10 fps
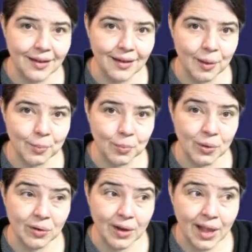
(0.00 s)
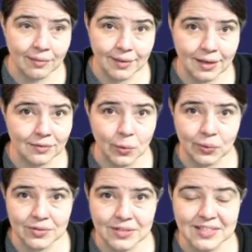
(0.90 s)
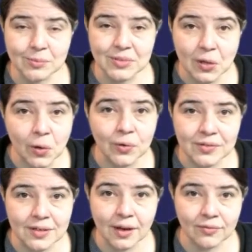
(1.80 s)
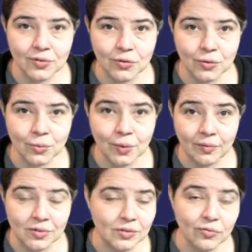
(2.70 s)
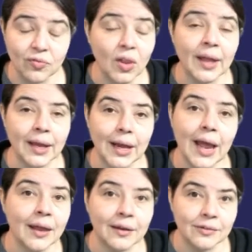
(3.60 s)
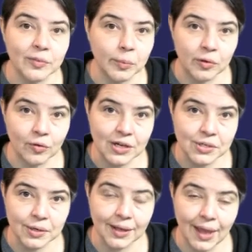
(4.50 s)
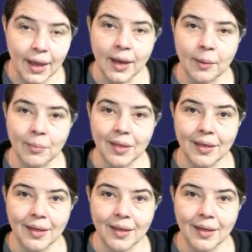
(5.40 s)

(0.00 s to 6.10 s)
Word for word: Um, we don't have any solar systems close enough to have just flung it at us from the direction it came.